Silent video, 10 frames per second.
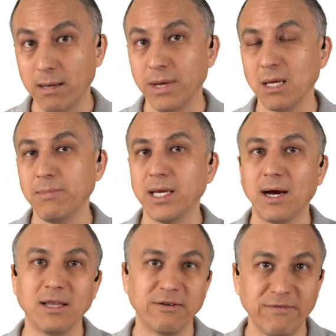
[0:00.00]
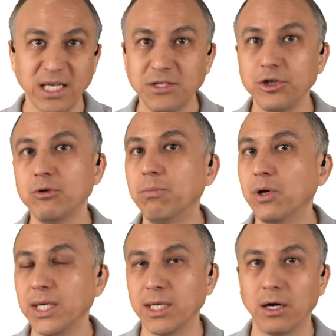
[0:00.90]
Web API, the
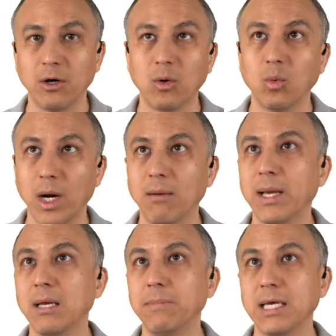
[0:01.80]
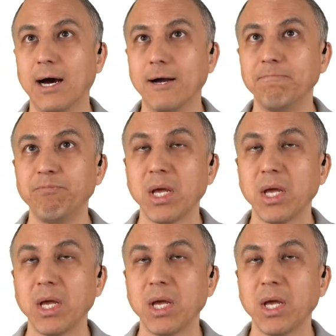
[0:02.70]
v2.0 Web API.